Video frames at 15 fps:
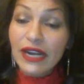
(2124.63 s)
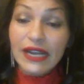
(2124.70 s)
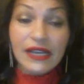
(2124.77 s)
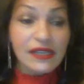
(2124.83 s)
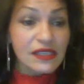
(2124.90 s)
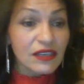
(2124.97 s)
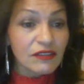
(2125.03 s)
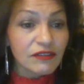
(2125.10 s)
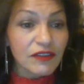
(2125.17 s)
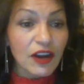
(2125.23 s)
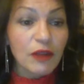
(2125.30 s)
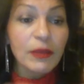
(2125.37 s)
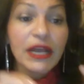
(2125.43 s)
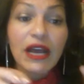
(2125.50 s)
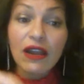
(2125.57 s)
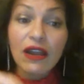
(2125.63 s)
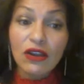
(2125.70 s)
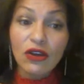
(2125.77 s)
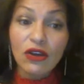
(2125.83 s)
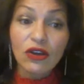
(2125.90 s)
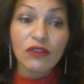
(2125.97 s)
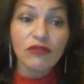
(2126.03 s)
is confirming a
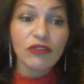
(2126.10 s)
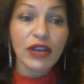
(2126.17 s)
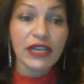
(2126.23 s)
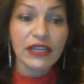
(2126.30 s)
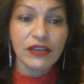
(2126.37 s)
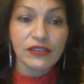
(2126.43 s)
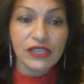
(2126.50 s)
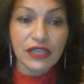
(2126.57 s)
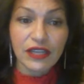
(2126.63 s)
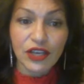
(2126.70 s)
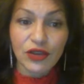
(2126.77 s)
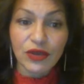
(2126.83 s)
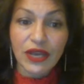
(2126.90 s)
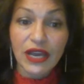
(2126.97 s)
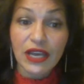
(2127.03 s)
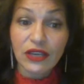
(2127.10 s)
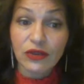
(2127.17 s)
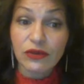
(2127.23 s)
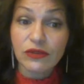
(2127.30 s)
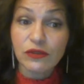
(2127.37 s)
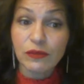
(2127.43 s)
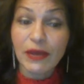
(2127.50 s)
lot of radios in the UK
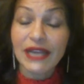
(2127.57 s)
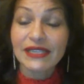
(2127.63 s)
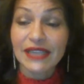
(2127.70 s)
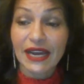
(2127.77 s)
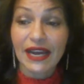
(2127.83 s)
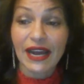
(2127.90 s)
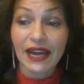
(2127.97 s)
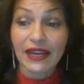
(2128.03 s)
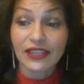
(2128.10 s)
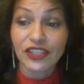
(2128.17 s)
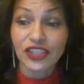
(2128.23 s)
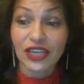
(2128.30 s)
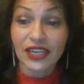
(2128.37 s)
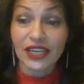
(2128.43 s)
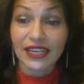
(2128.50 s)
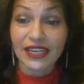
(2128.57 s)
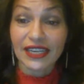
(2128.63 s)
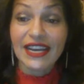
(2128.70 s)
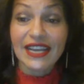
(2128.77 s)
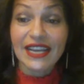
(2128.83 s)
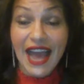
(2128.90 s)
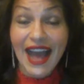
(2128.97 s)
use Meta,
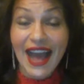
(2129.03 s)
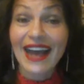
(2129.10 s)
actually.